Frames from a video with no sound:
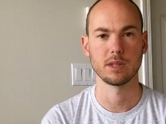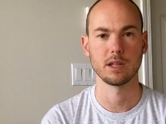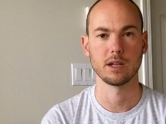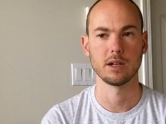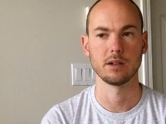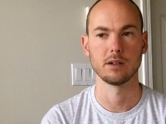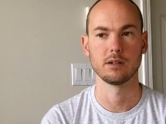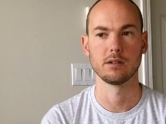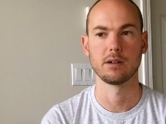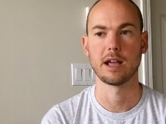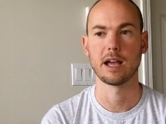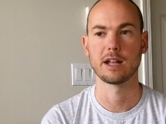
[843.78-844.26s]

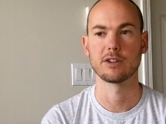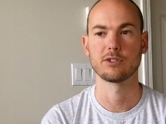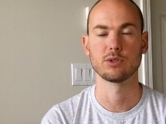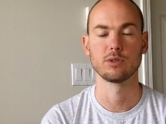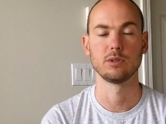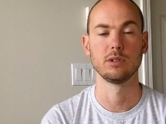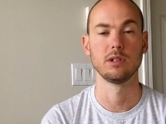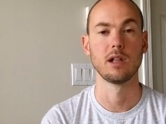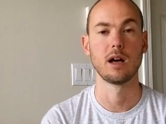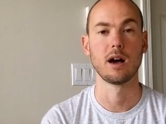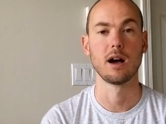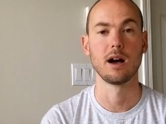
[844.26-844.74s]
They're
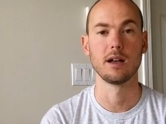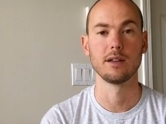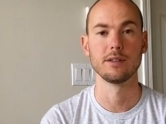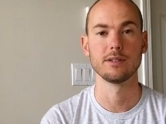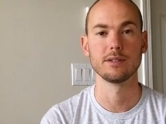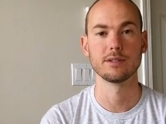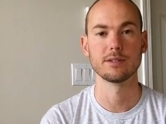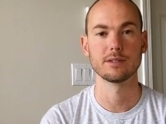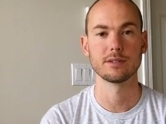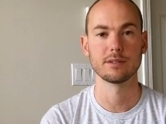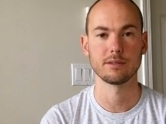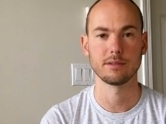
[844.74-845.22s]
natural
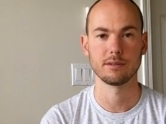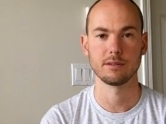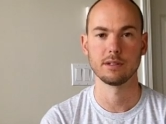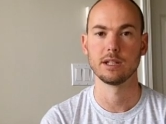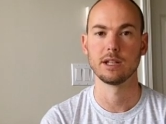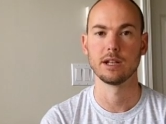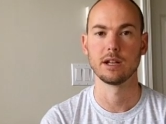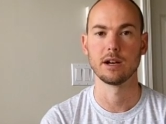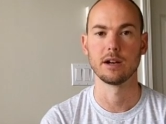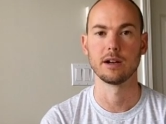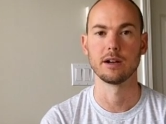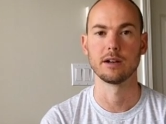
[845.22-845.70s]
laws
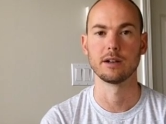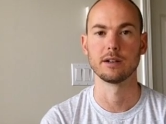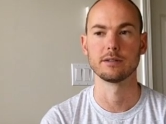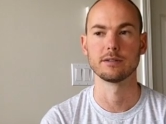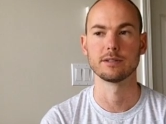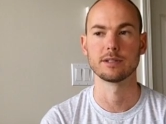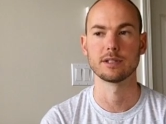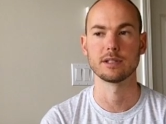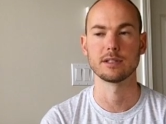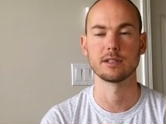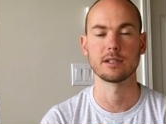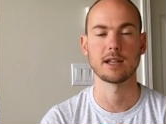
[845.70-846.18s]
in our
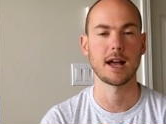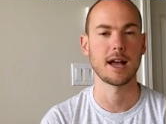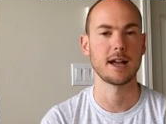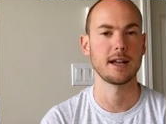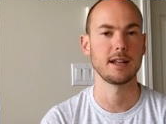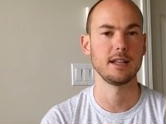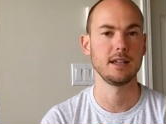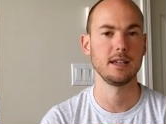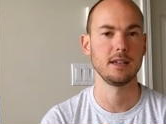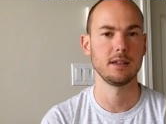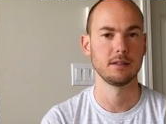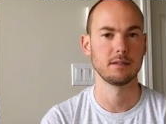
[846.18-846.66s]

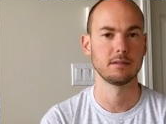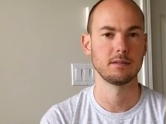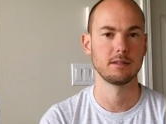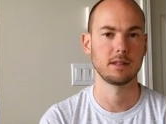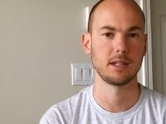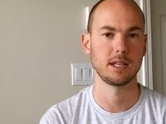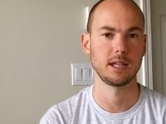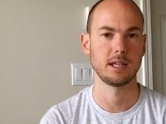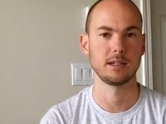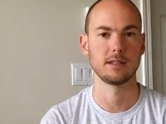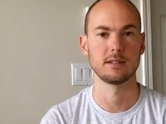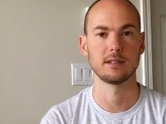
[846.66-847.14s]
society.
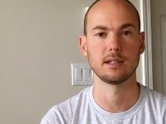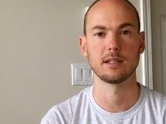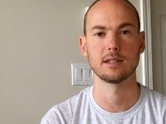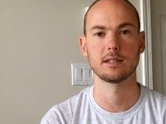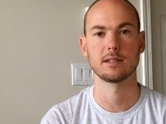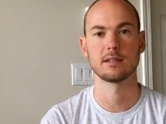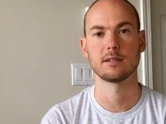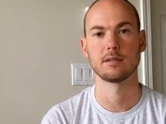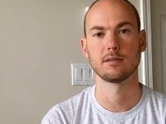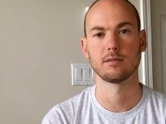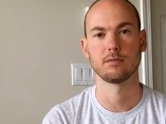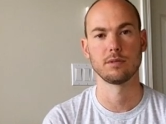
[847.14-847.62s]
They
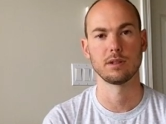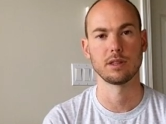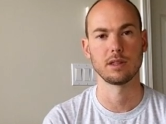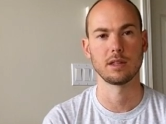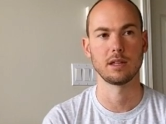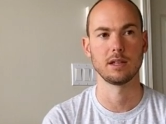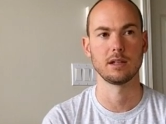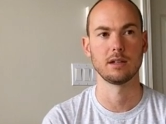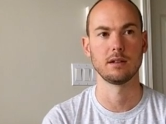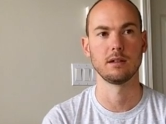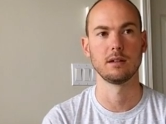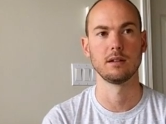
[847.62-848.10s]
exist
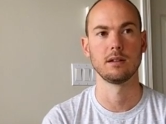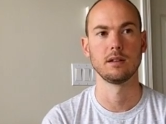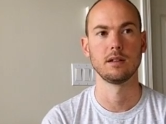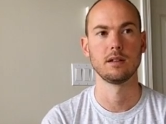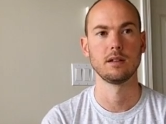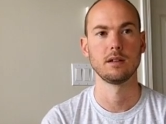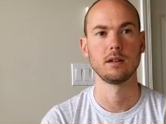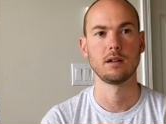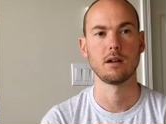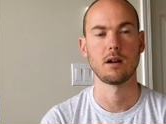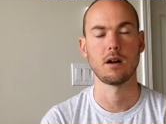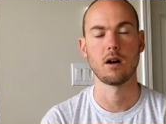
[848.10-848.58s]
within
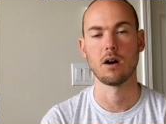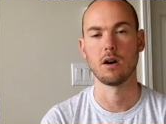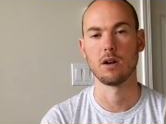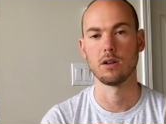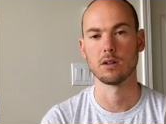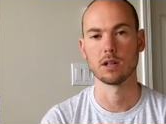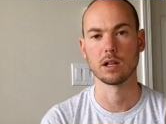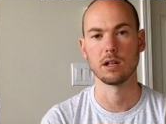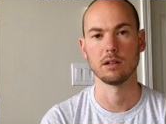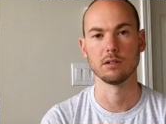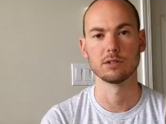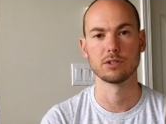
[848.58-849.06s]

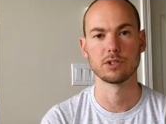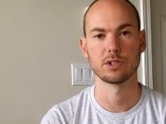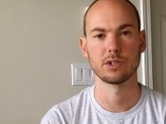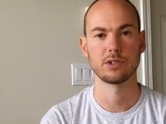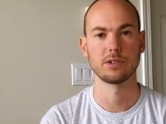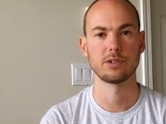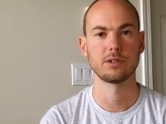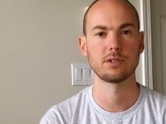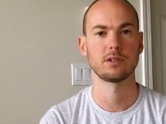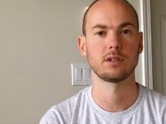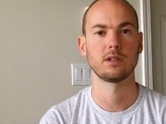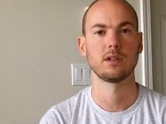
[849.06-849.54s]
all
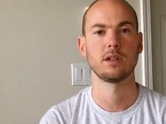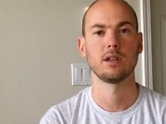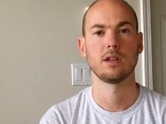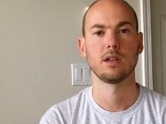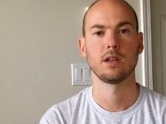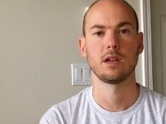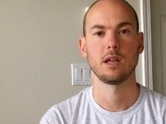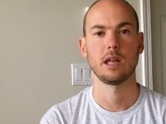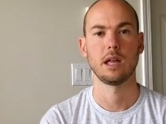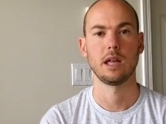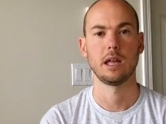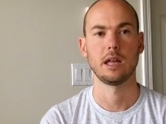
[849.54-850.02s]
cultures
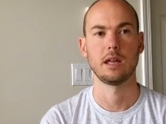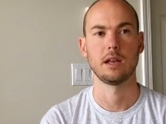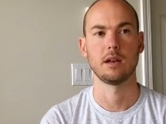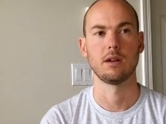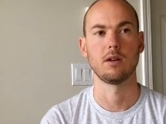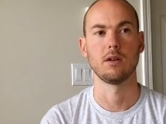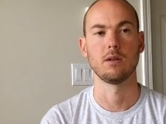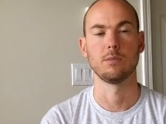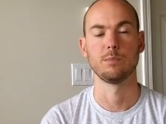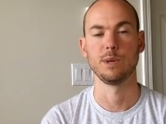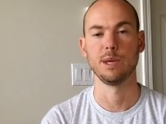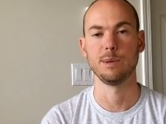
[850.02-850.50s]
and
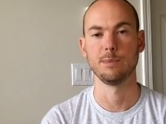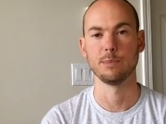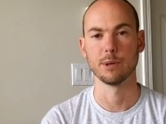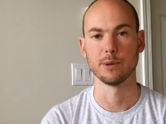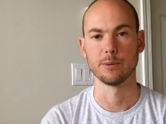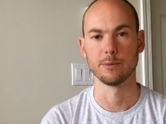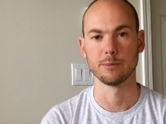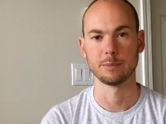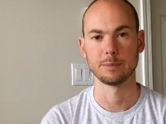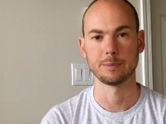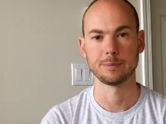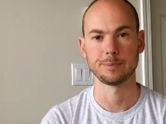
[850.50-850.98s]
all
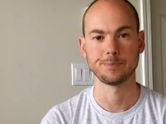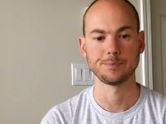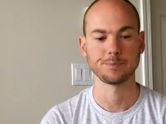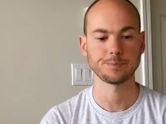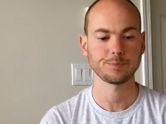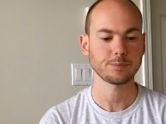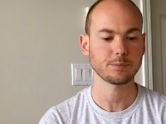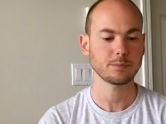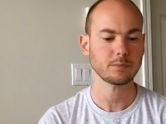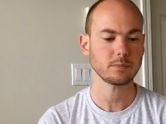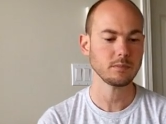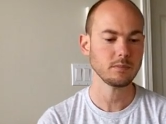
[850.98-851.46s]
people.
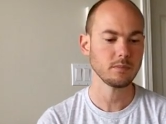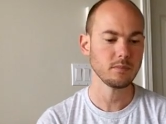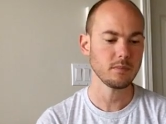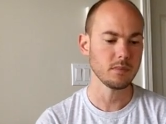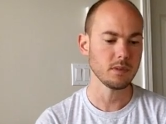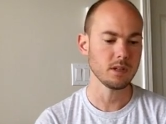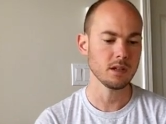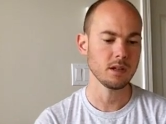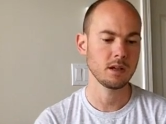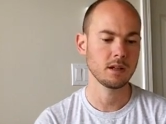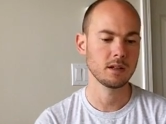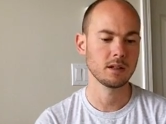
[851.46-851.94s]

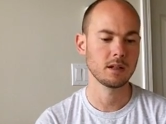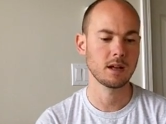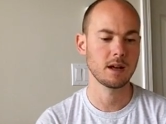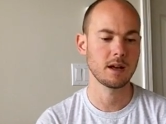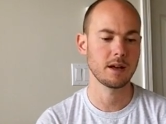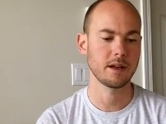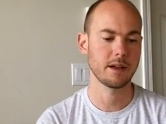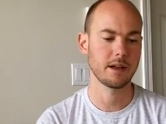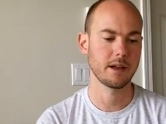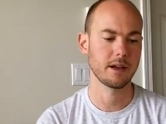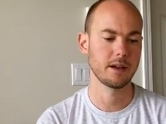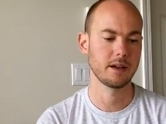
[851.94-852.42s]

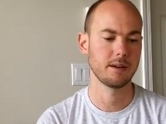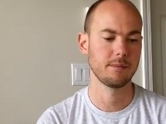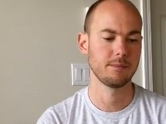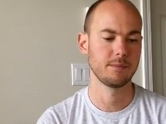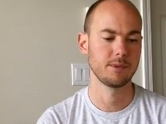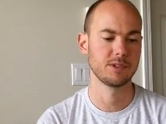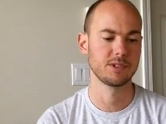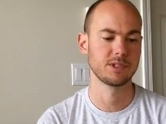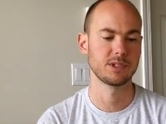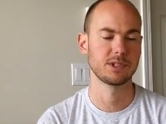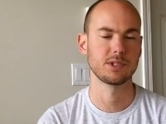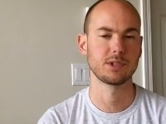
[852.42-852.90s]

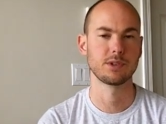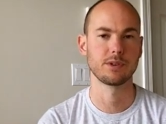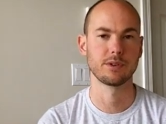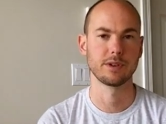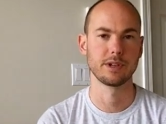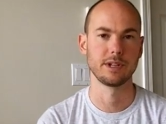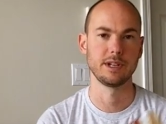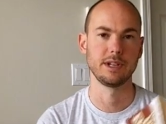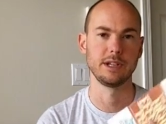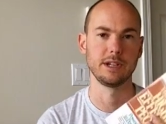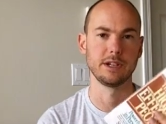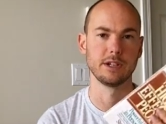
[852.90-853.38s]
There's a
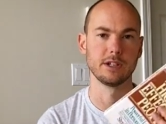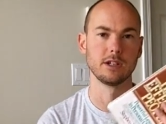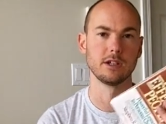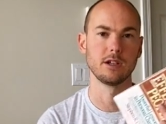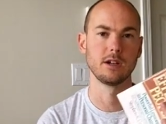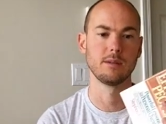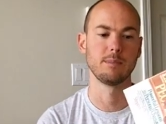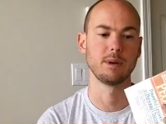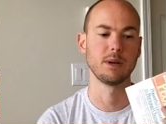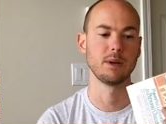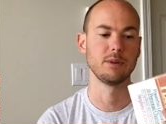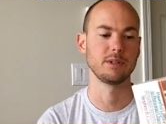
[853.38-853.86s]
story in here
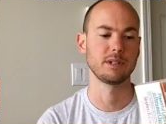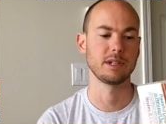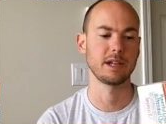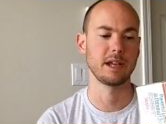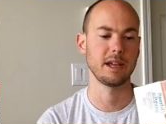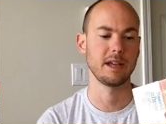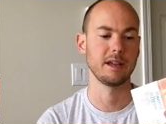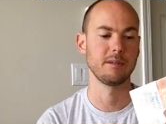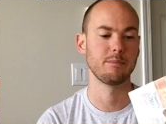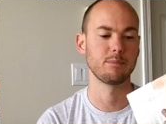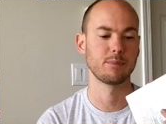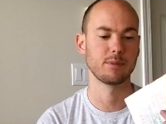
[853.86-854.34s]
about
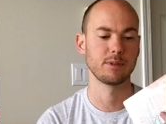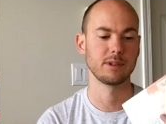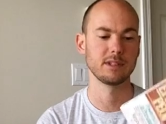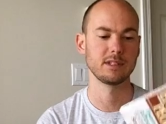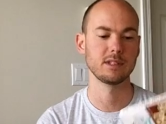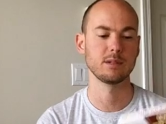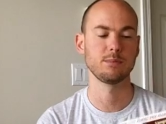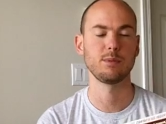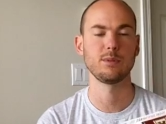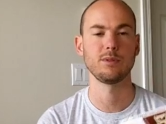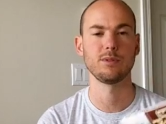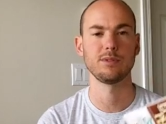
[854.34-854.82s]
a
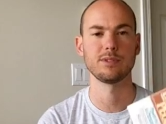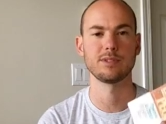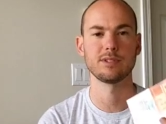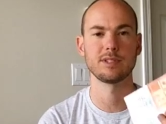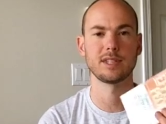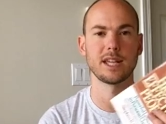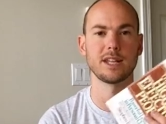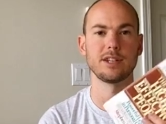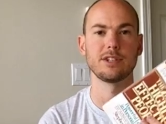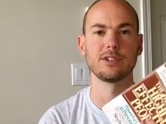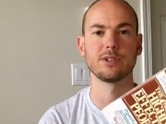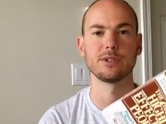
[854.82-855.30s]

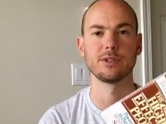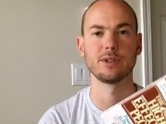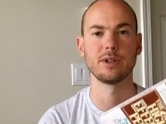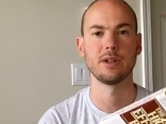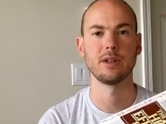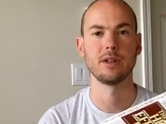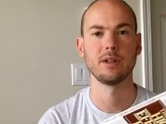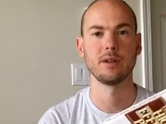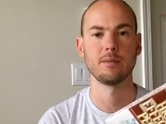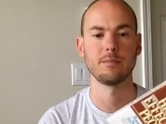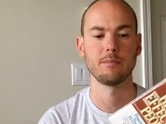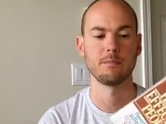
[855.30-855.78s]
principle-centered
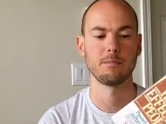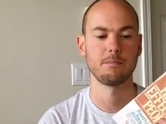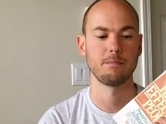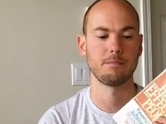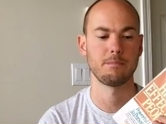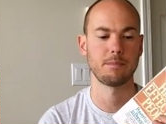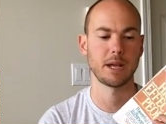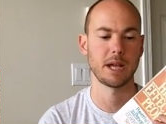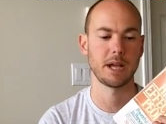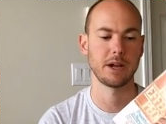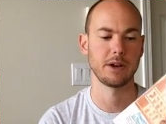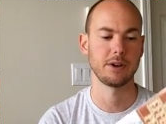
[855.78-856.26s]

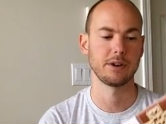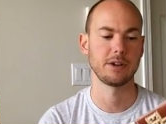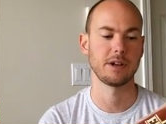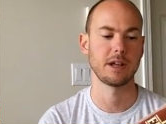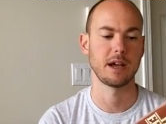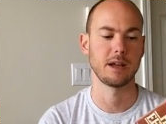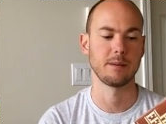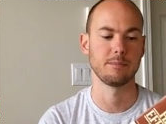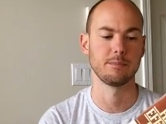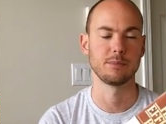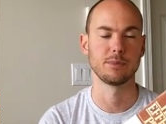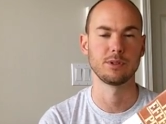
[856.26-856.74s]

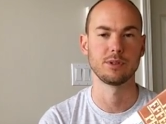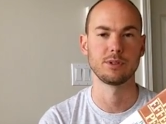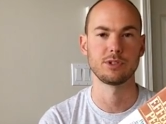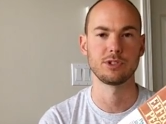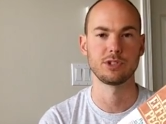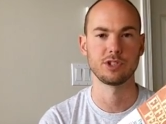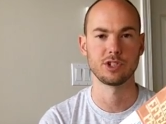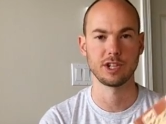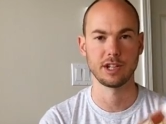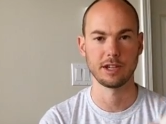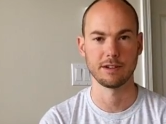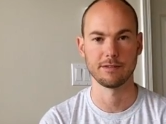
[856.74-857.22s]
paradigm
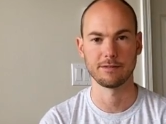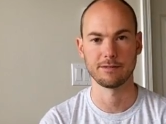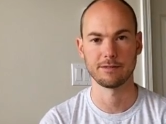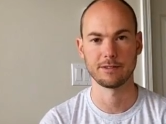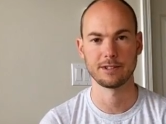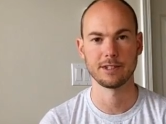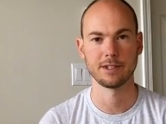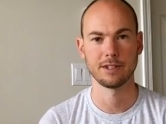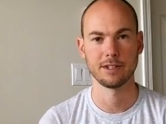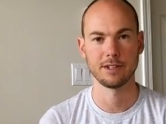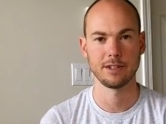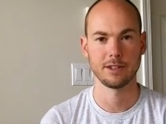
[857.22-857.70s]

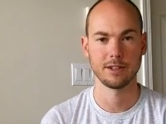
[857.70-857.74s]
shift.